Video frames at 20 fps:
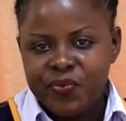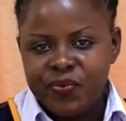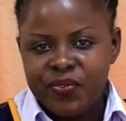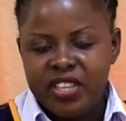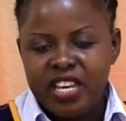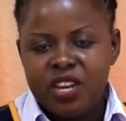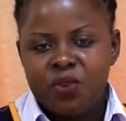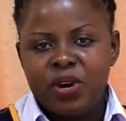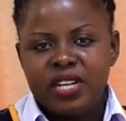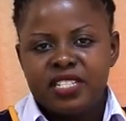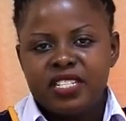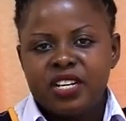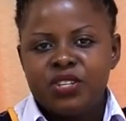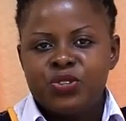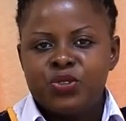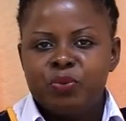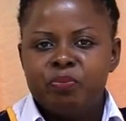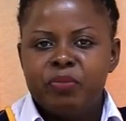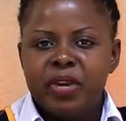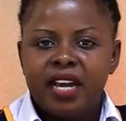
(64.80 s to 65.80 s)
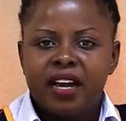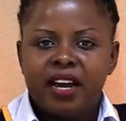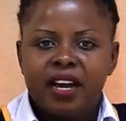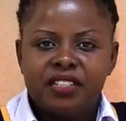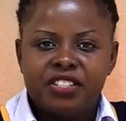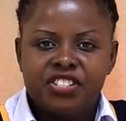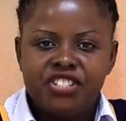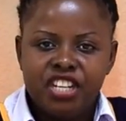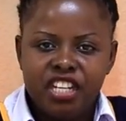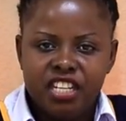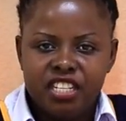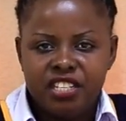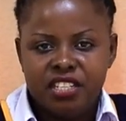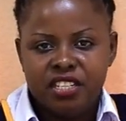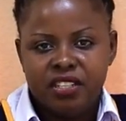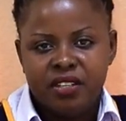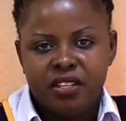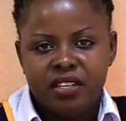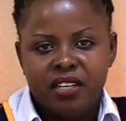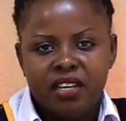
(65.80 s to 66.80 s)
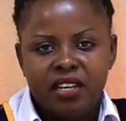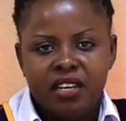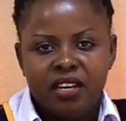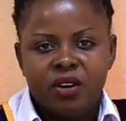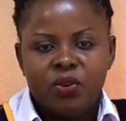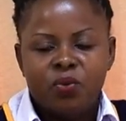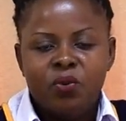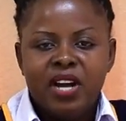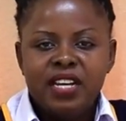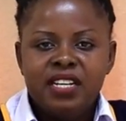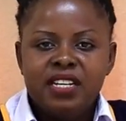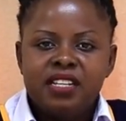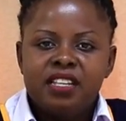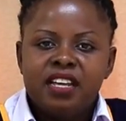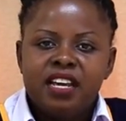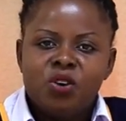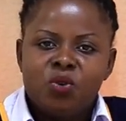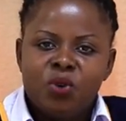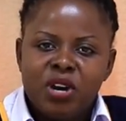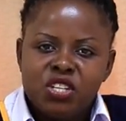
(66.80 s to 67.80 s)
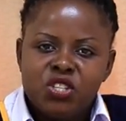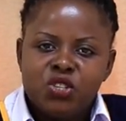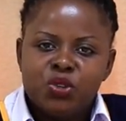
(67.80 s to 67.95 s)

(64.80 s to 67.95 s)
They wanted to make a jelly. What did they want